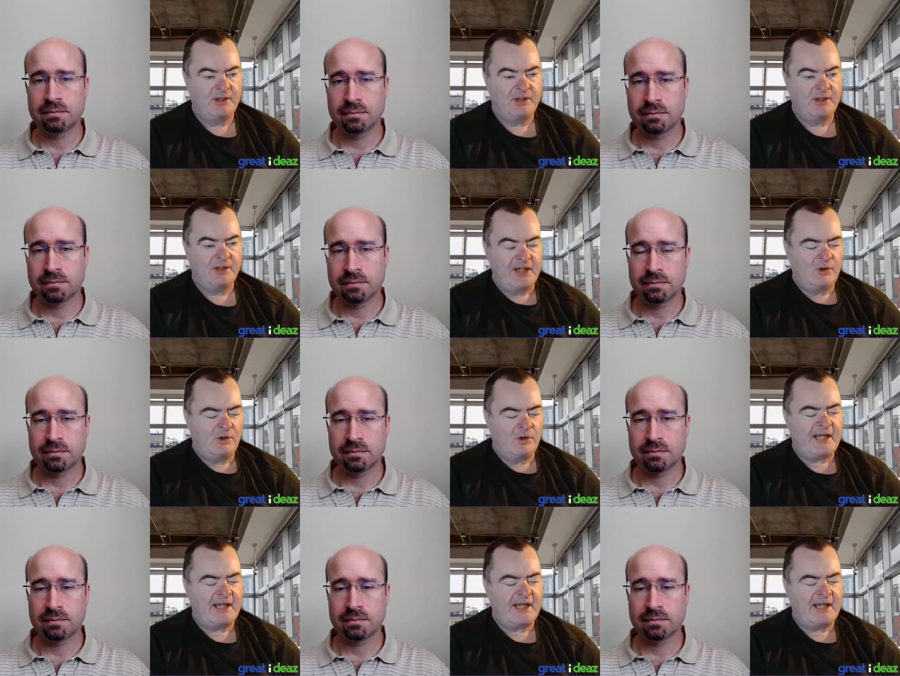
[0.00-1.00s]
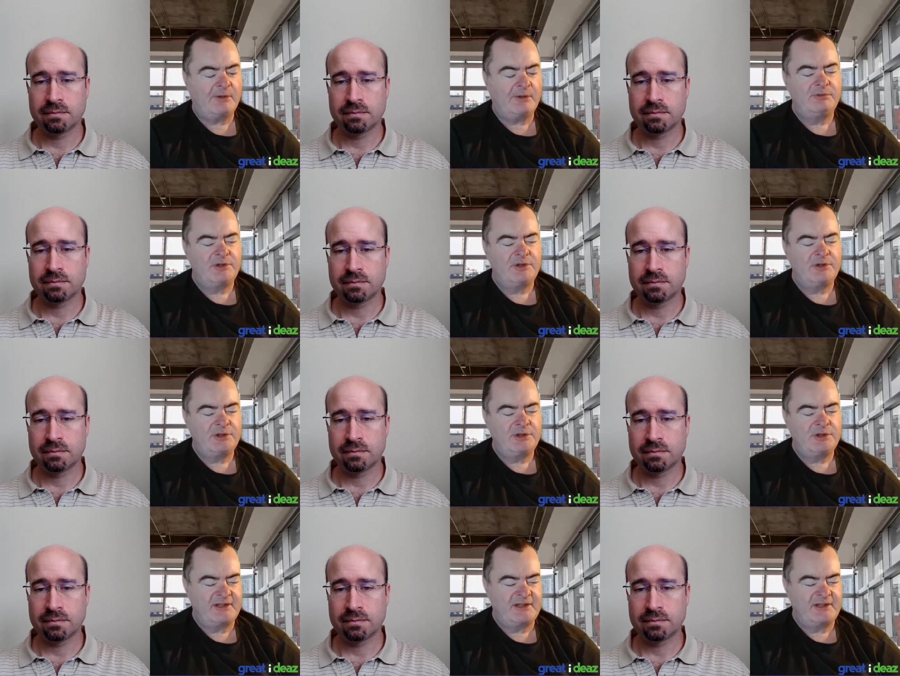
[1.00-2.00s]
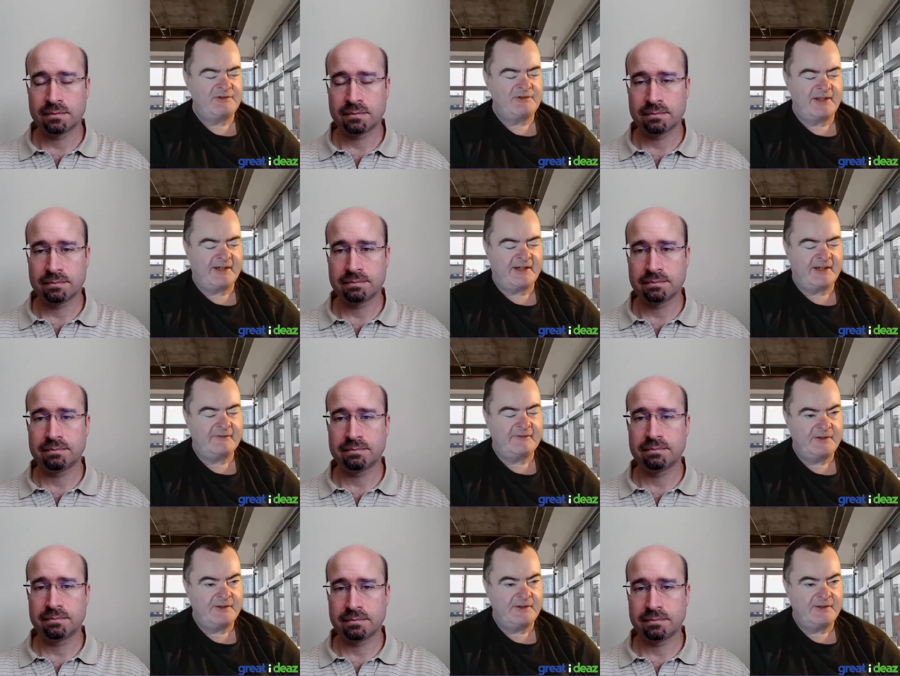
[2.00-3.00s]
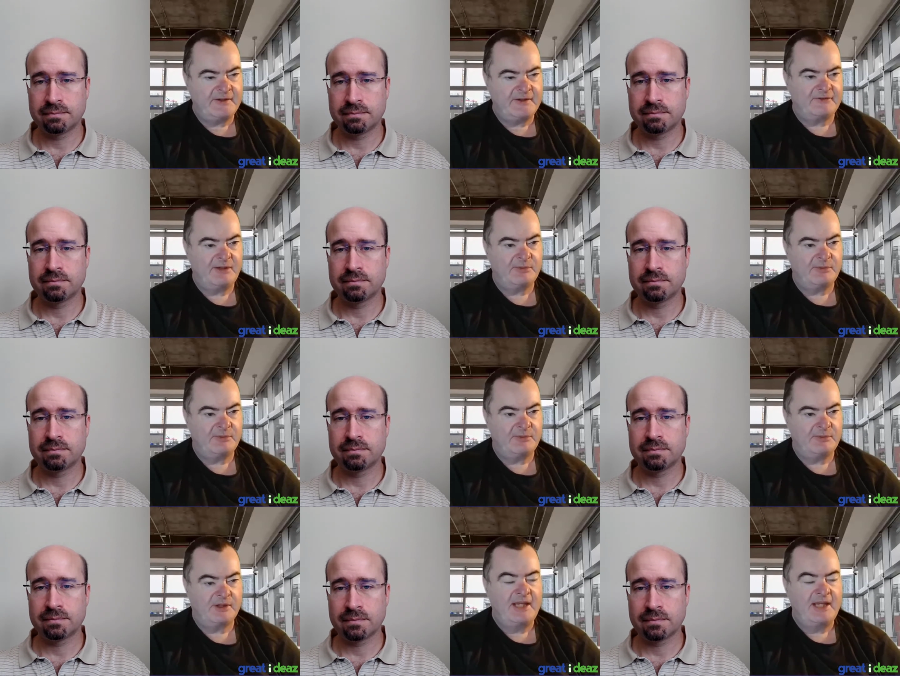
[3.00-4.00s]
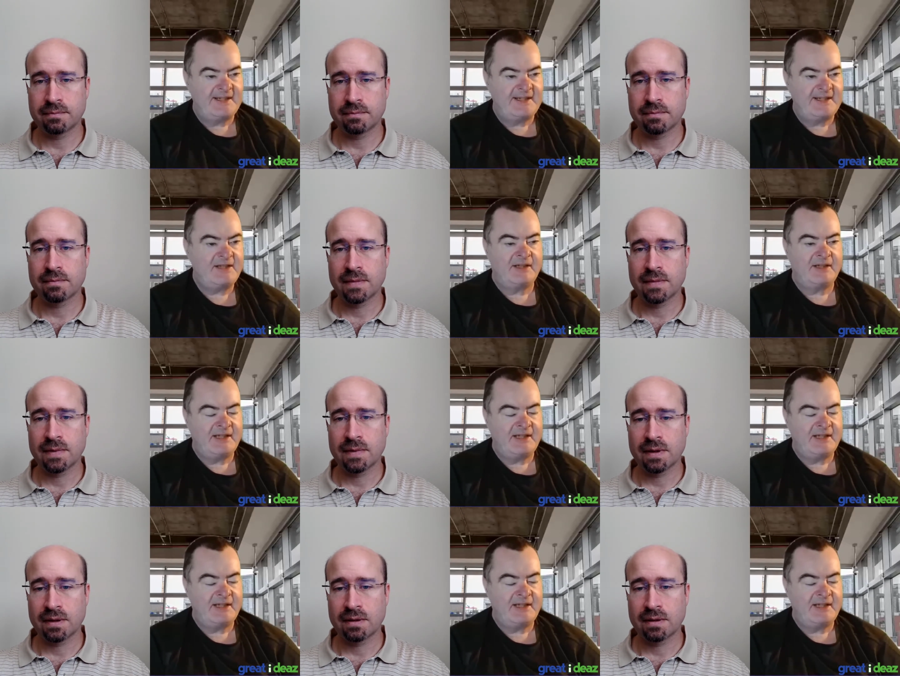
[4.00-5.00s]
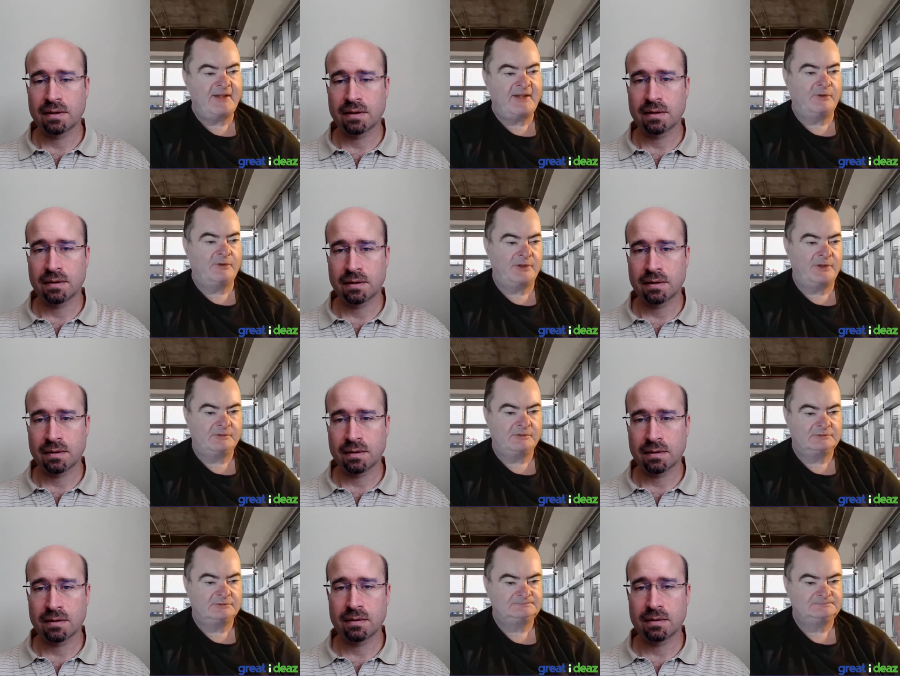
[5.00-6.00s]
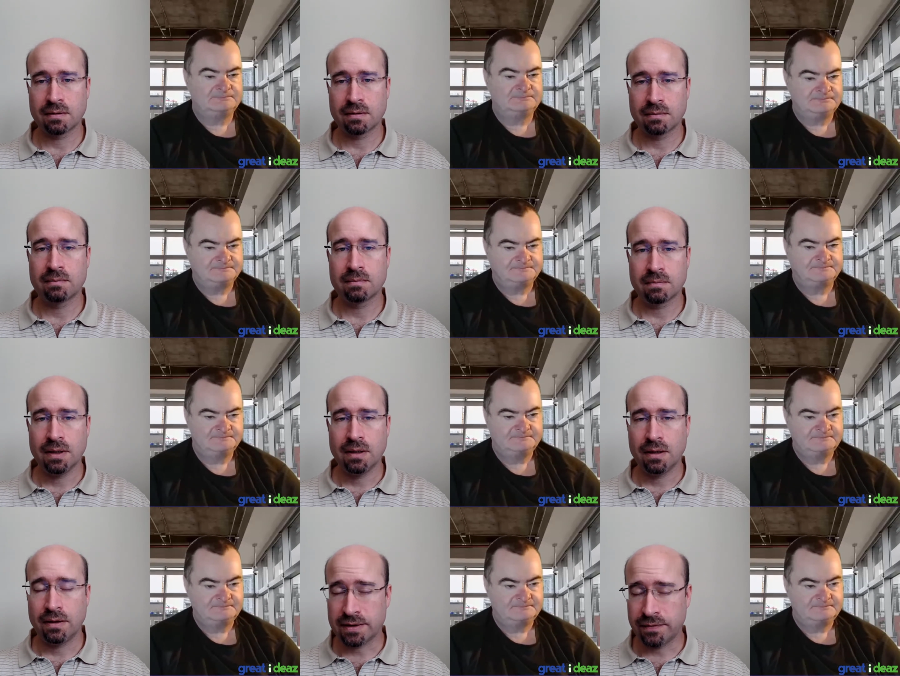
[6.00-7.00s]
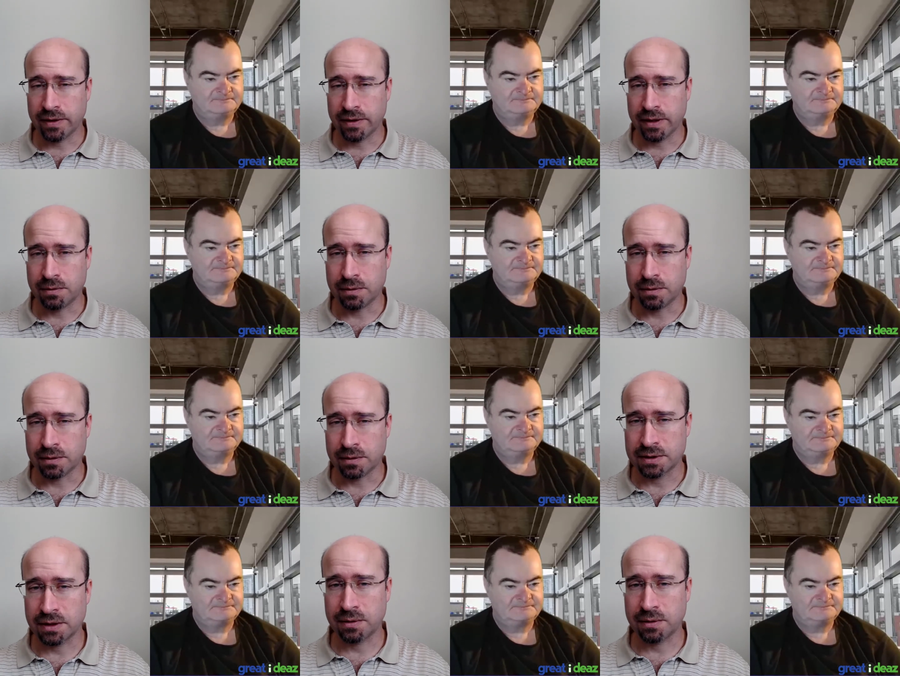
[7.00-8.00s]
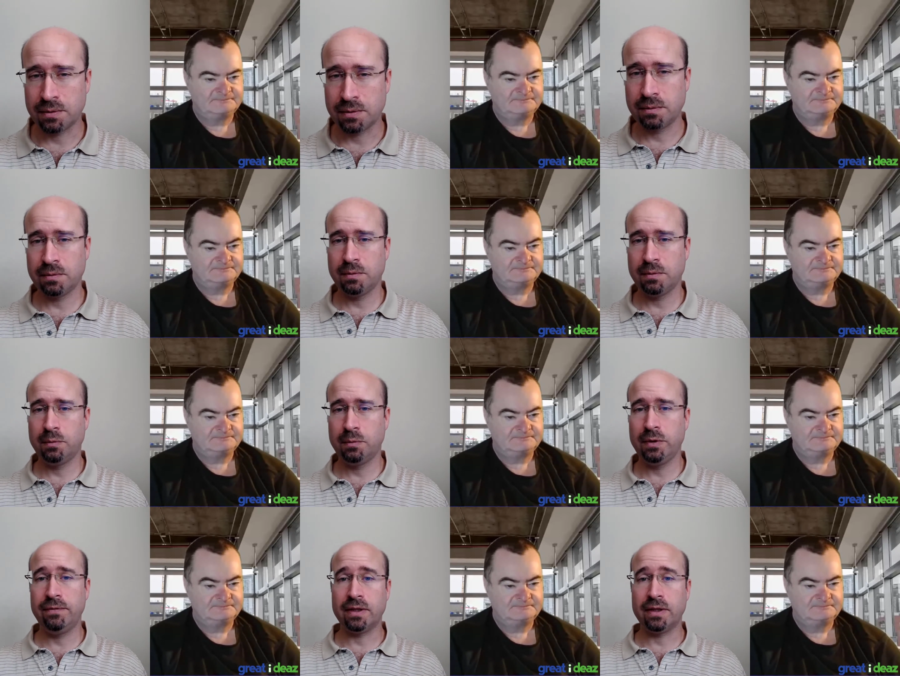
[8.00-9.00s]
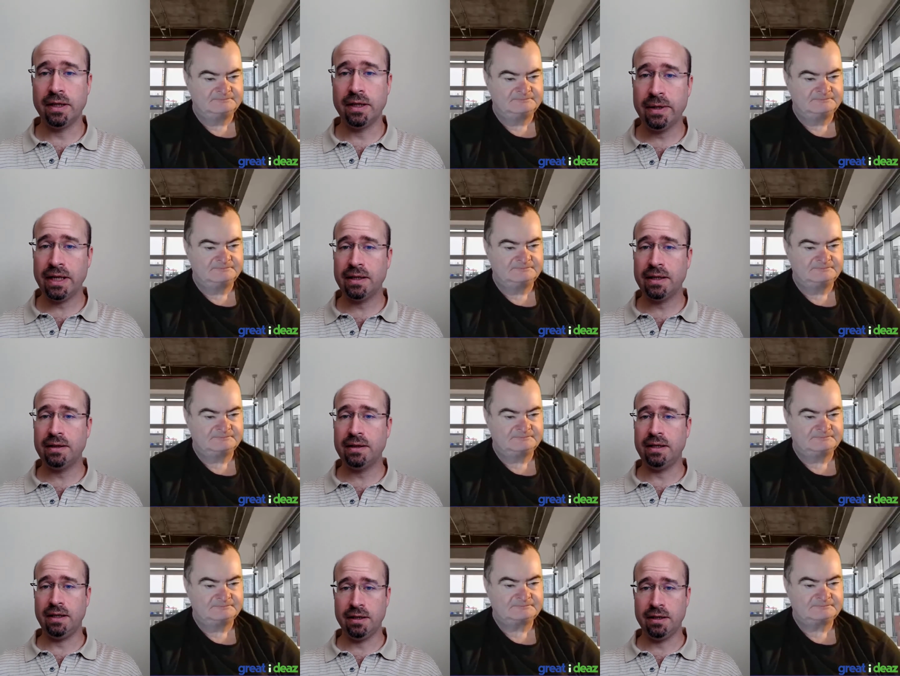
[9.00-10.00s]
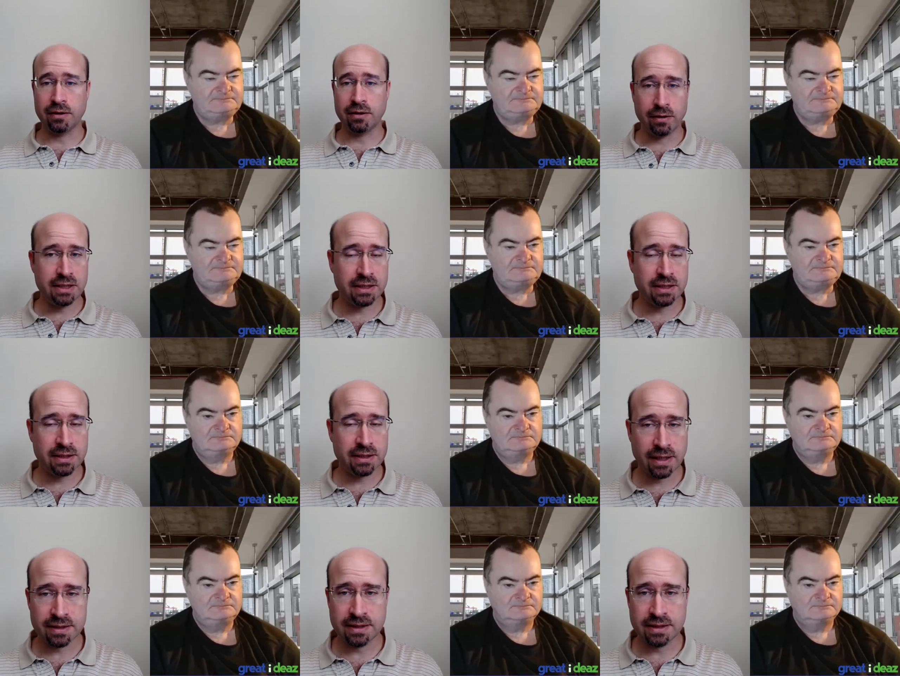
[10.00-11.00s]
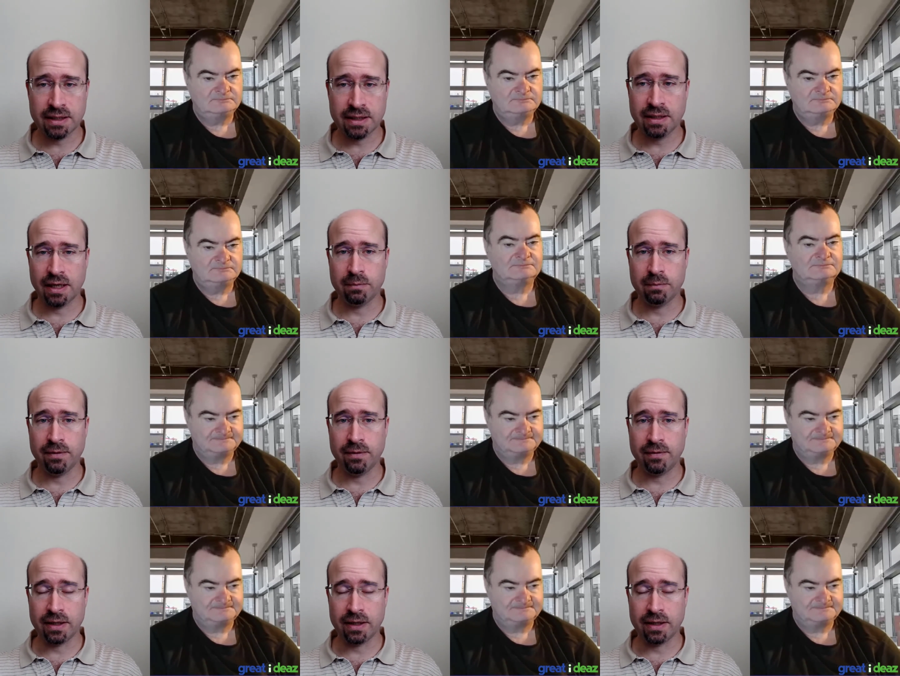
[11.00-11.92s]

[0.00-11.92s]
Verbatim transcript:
Speaker 1: a record? All how you use and integrate that field into the framework is a given. It's
Speaker 2: there. That's very cool. So we've eliminated the integration testing and